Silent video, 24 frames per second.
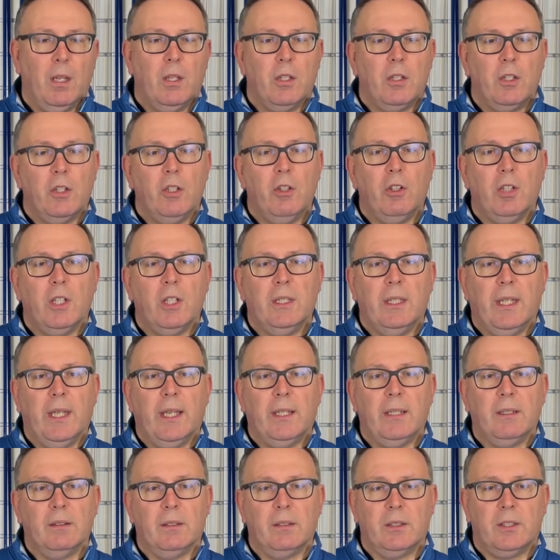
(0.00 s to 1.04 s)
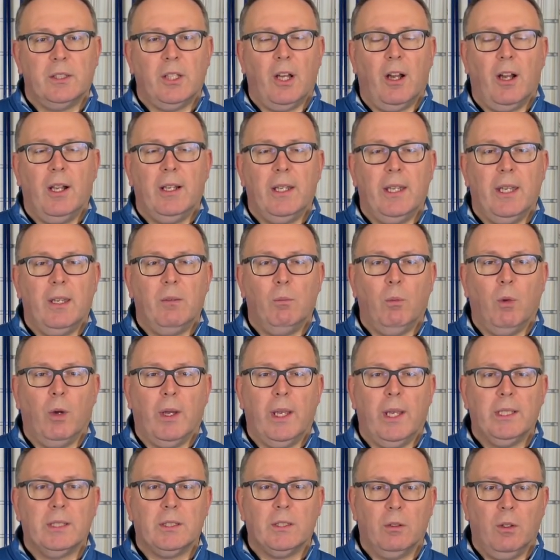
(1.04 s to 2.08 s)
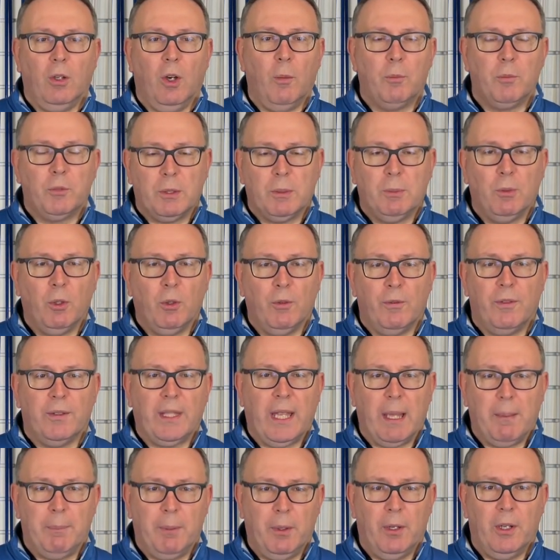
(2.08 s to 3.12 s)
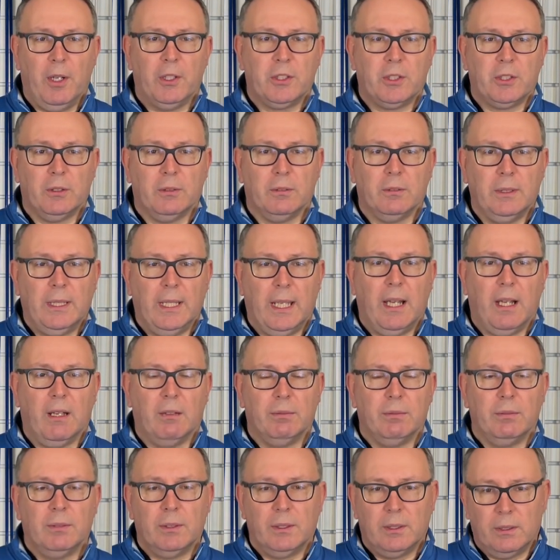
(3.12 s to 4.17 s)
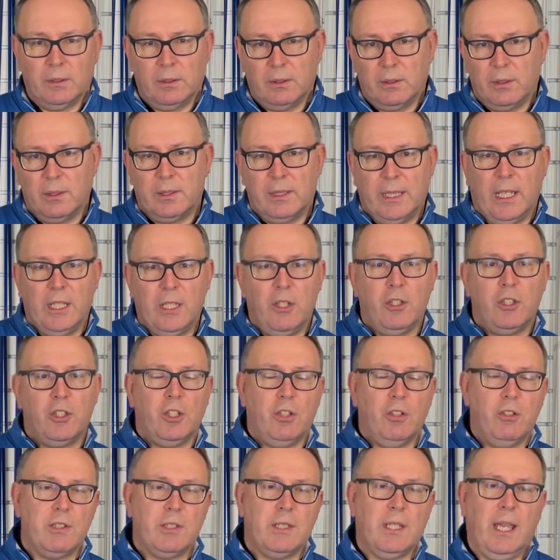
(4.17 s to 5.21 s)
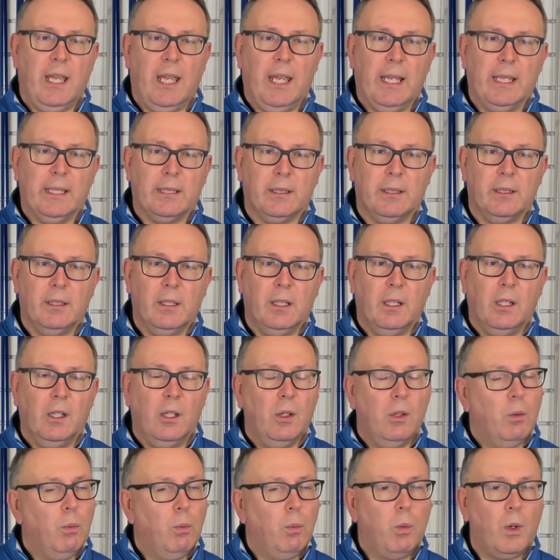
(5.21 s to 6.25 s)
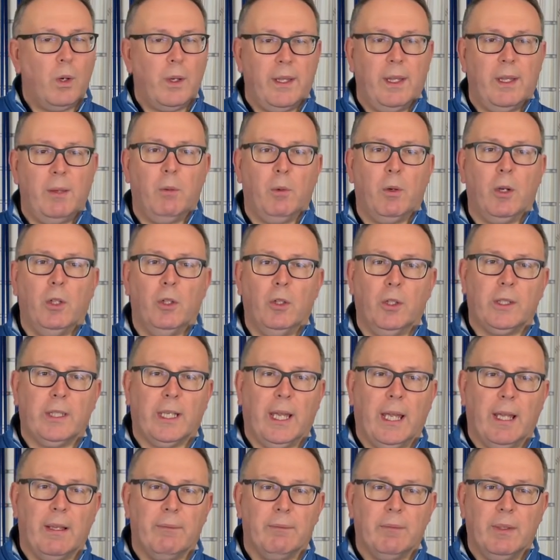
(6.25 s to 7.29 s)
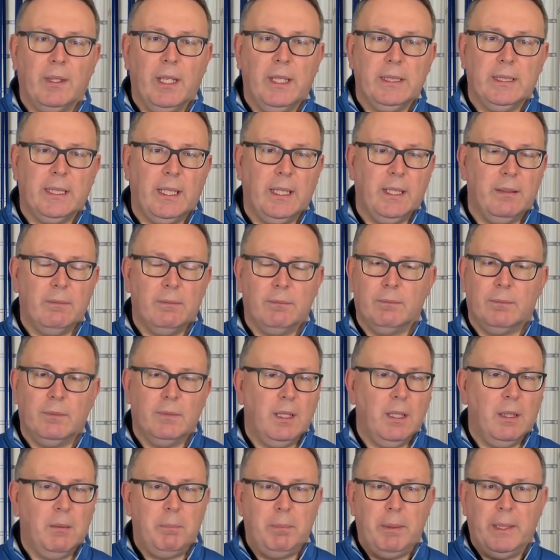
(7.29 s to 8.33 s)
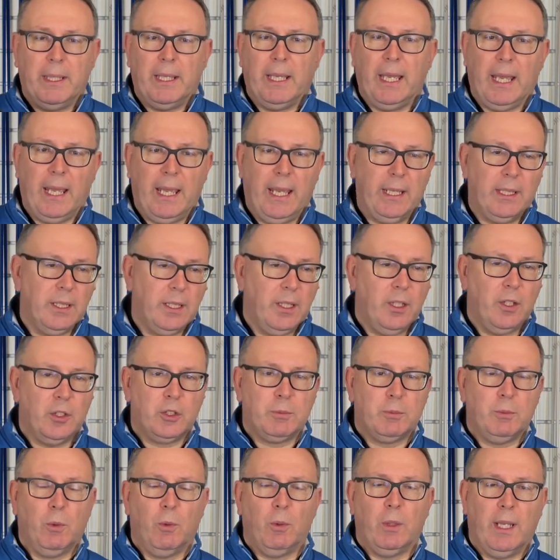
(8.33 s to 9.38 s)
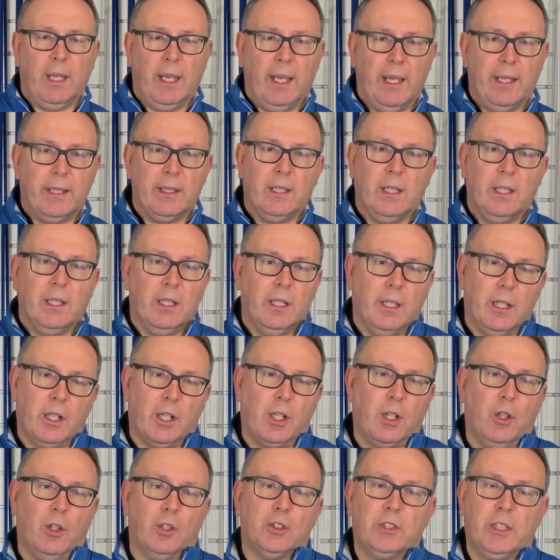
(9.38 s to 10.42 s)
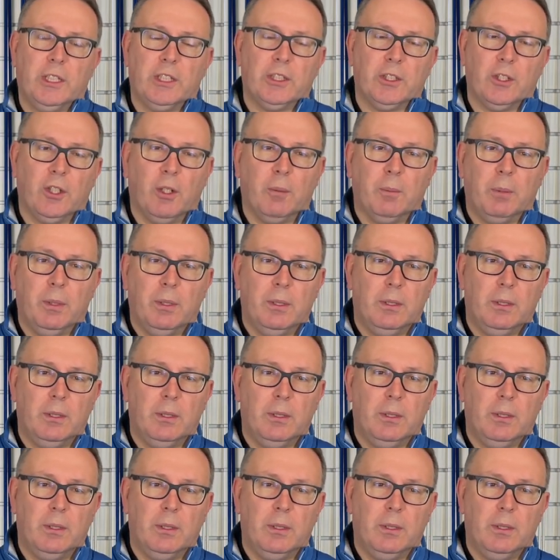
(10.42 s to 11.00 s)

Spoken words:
you can then dial in what is optimal for that person. Now, then you choose the head. What do they want to look at? Is it a bigger head, a smaller head, a glossy top?